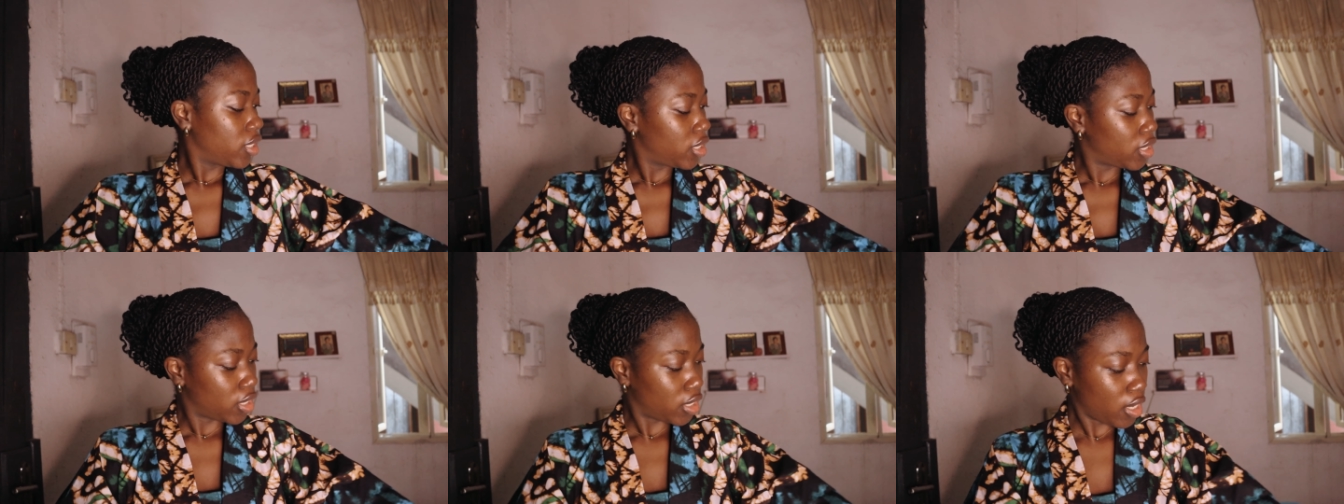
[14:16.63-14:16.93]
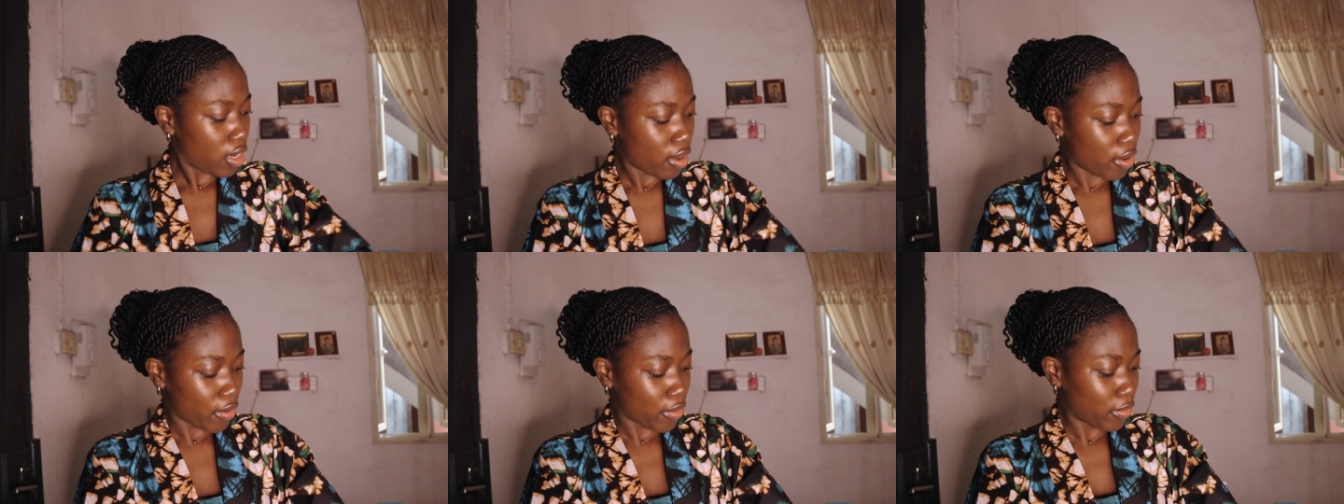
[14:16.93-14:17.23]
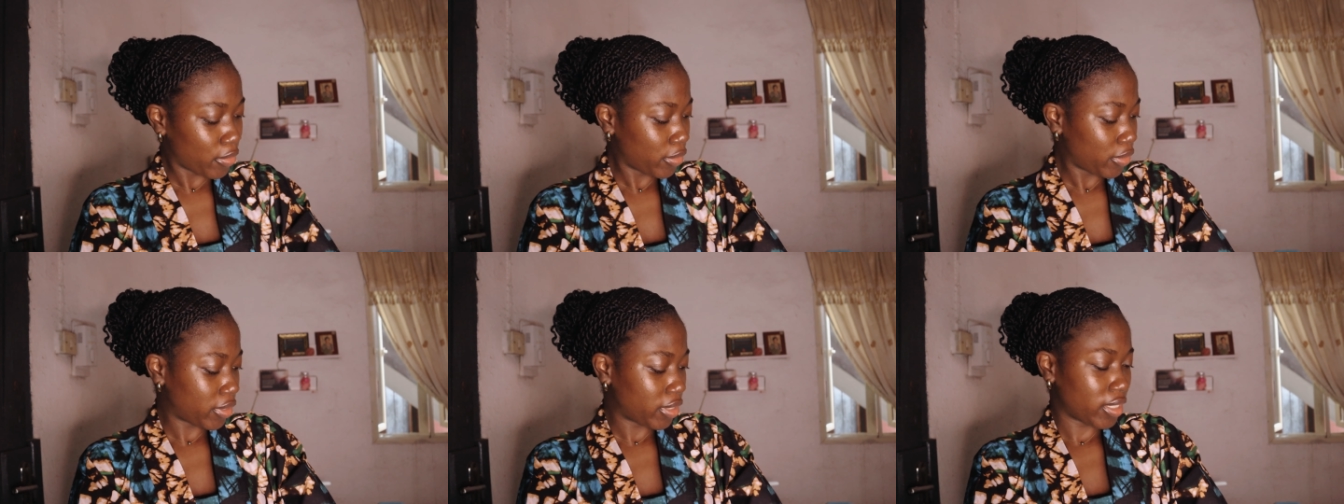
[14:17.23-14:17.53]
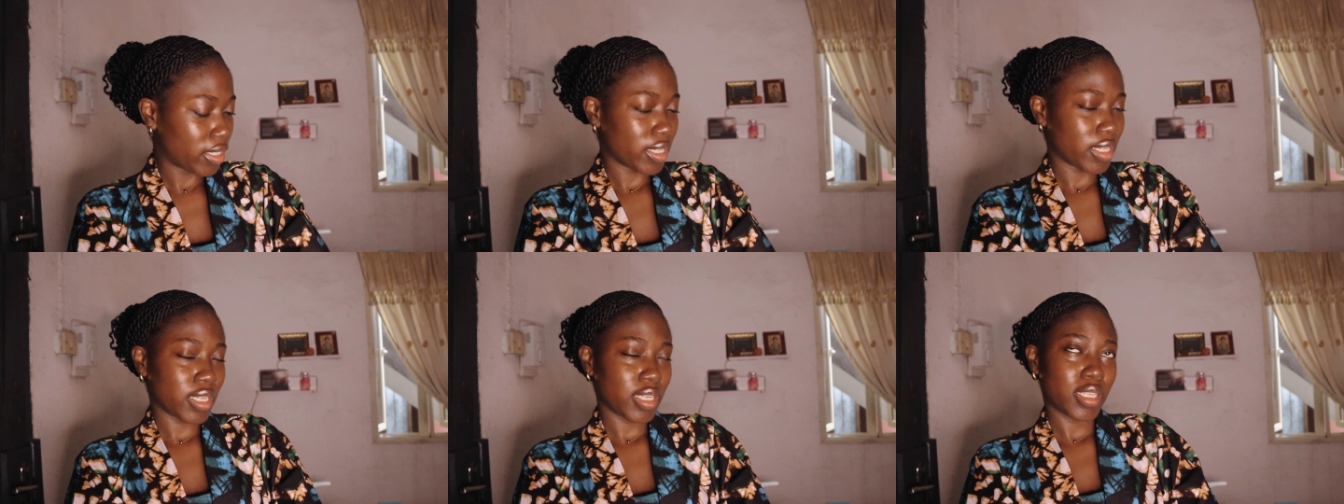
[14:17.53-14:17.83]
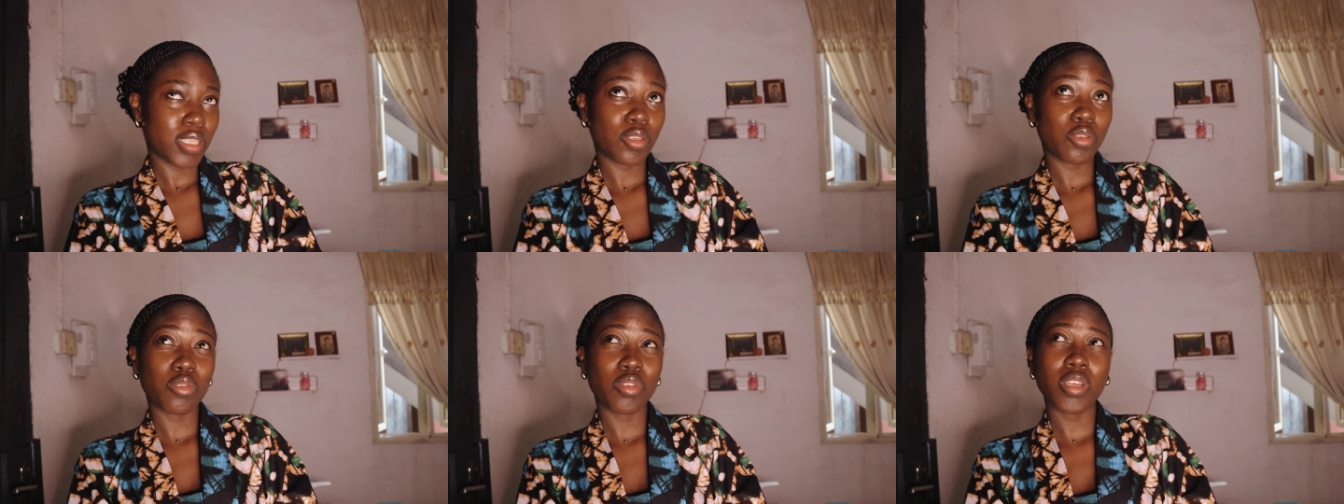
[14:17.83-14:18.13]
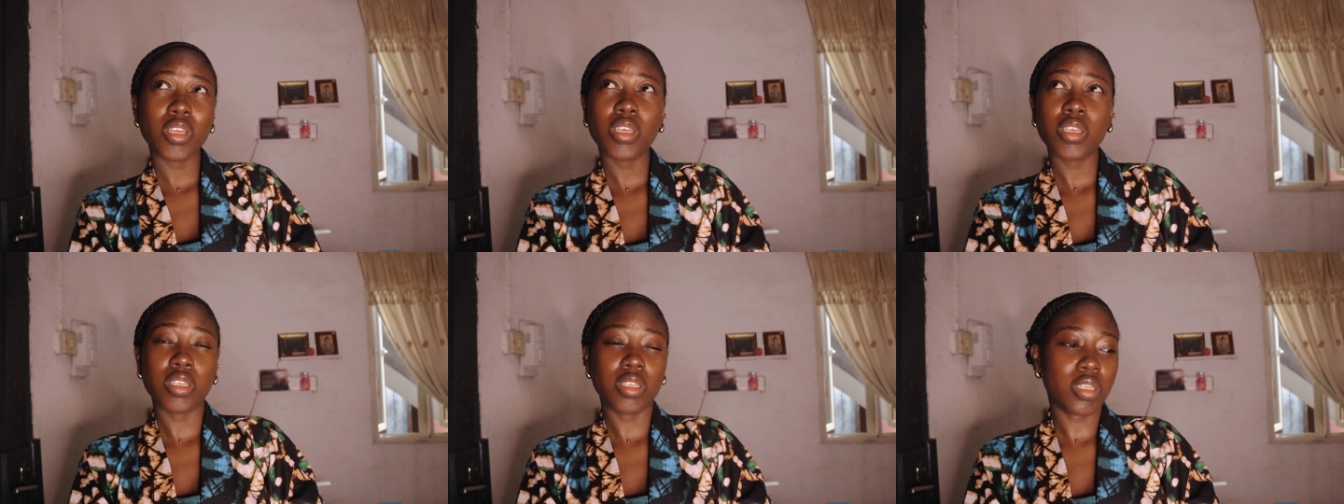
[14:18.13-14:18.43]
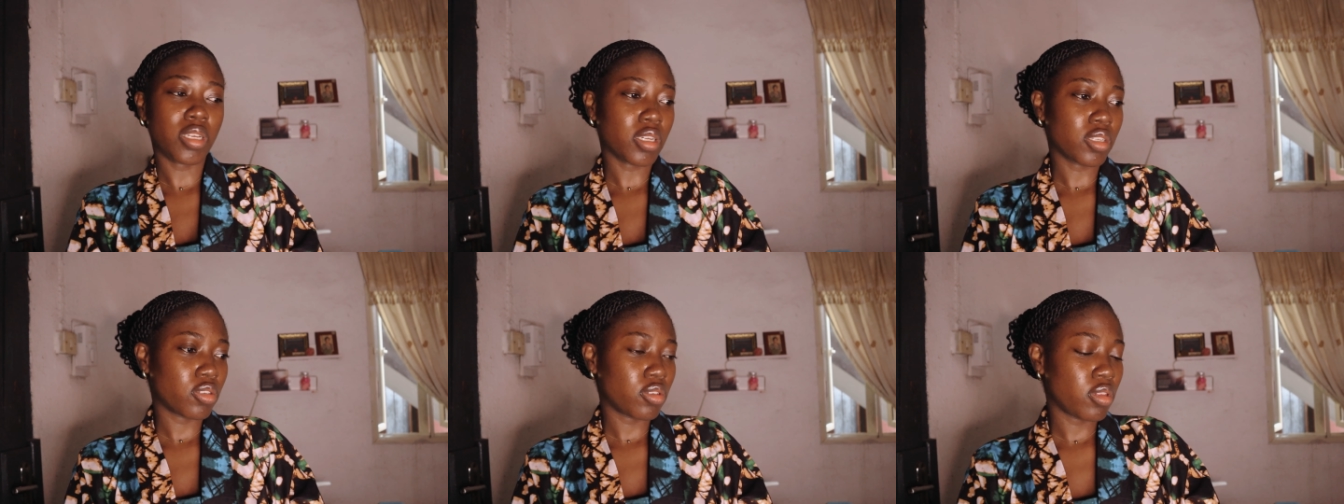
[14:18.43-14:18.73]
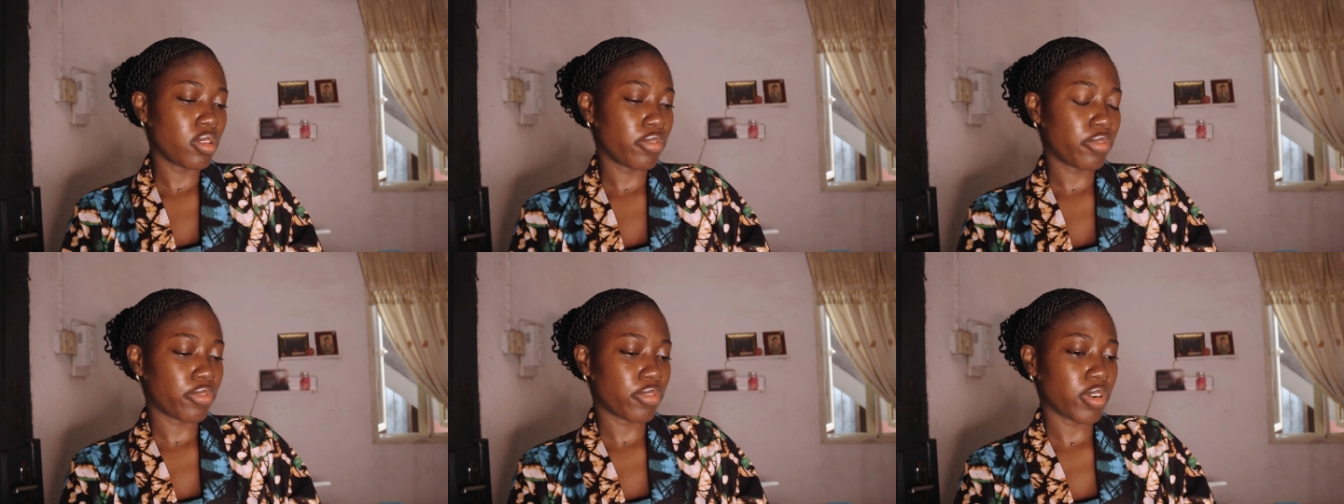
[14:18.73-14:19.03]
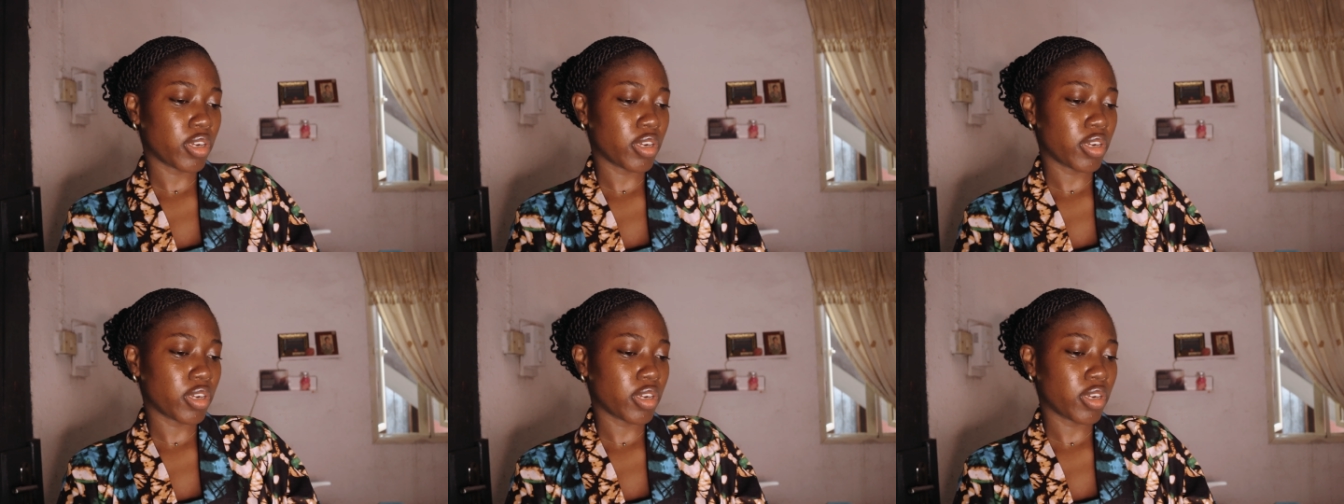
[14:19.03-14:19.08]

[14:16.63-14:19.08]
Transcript: so guys today is actually